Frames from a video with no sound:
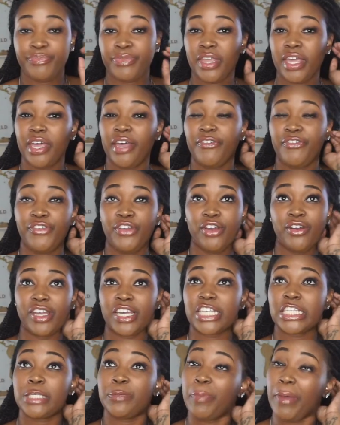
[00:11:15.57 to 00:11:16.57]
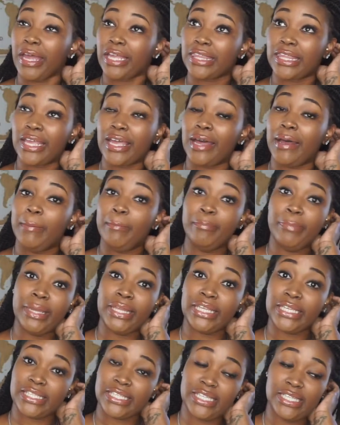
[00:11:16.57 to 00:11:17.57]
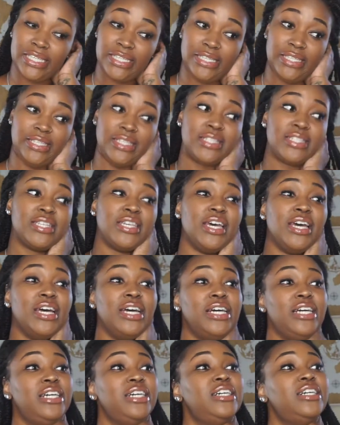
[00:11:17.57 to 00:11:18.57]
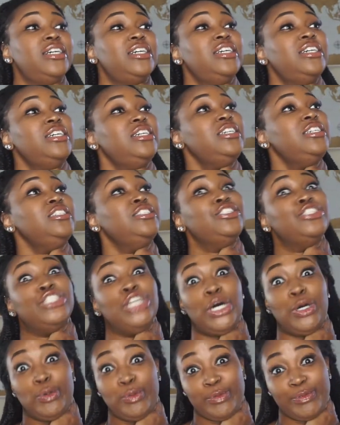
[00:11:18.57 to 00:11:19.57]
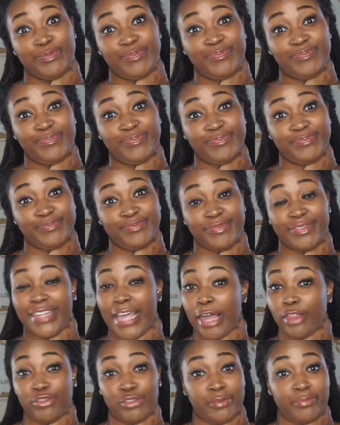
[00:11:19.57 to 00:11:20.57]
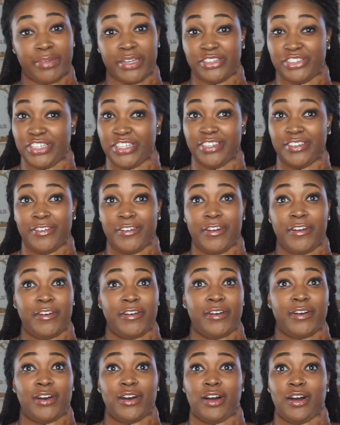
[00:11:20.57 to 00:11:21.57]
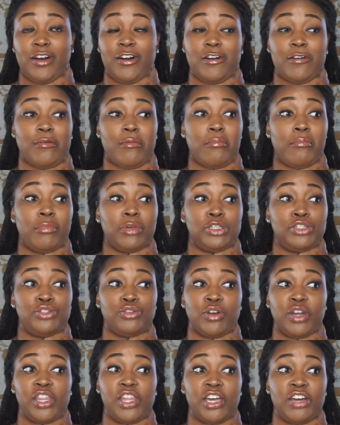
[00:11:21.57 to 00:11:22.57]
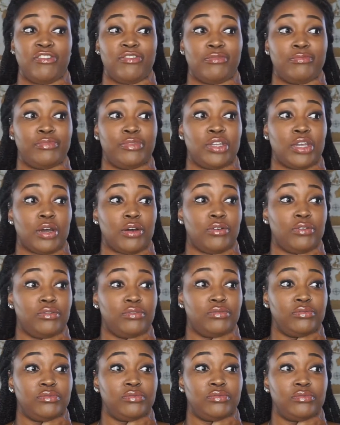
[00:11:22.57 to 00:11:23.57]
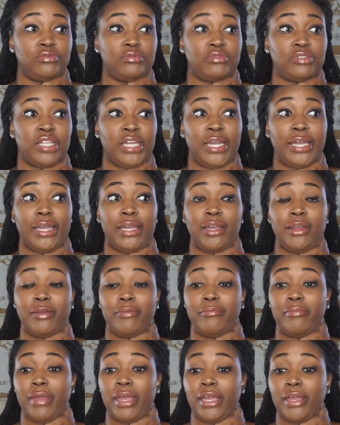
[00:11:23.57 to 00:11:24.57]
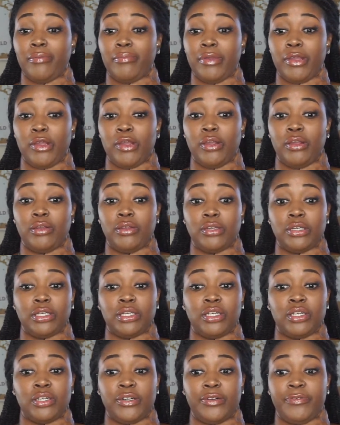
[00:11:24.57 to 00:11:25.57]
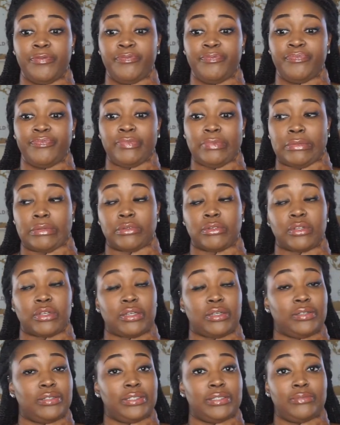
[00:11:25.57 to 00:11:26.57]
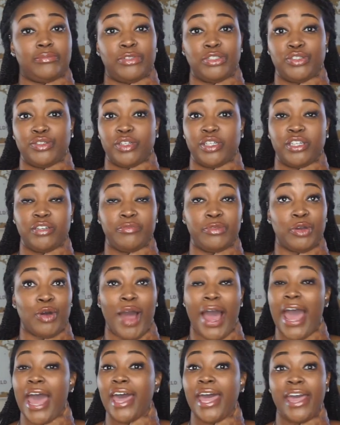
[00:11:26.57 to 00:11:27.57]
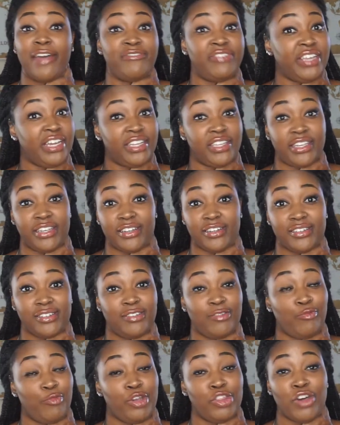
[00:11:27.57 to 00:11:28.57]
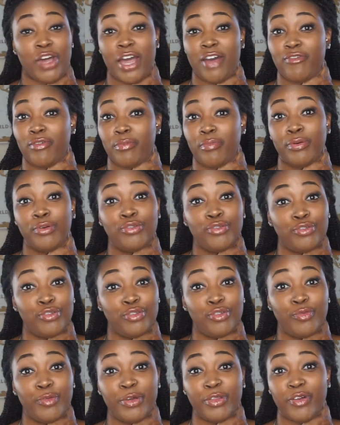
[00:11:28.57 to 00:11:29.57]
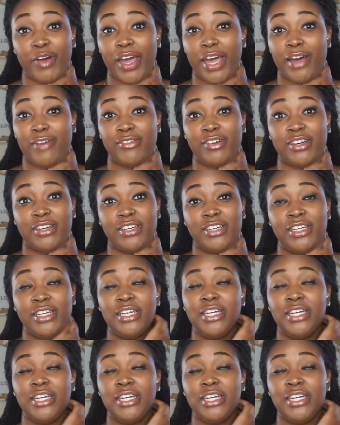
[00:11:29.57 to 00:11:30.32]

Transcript: if you're expecting amenities, don't. Not on the budget. Majority of them don't. They may be, majority of them don't. I have none here. We don't have a pool. We don't have a